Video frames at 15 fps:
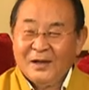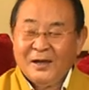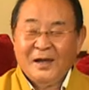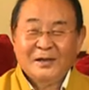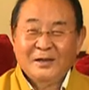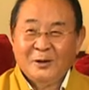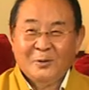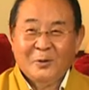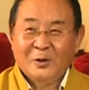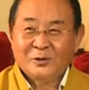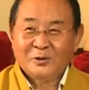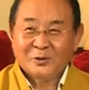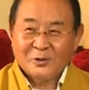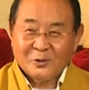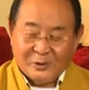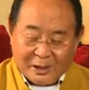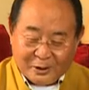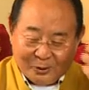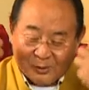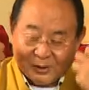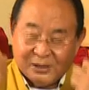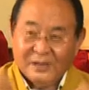Uh, they want you so that
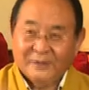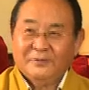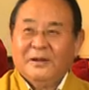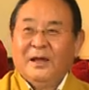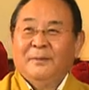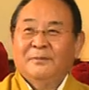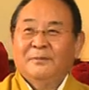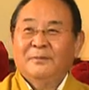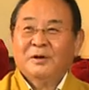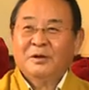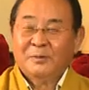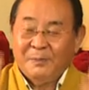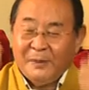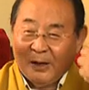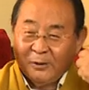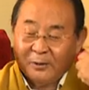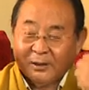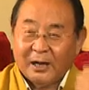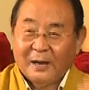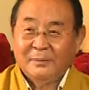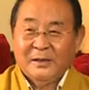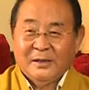you give them, repay your
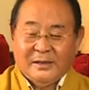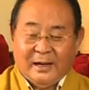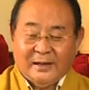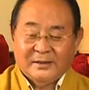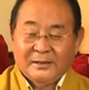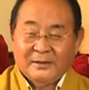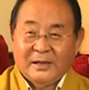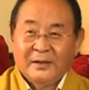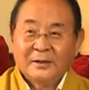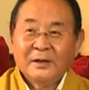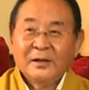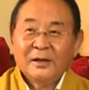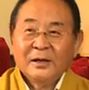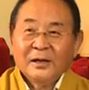karmic debt, and then,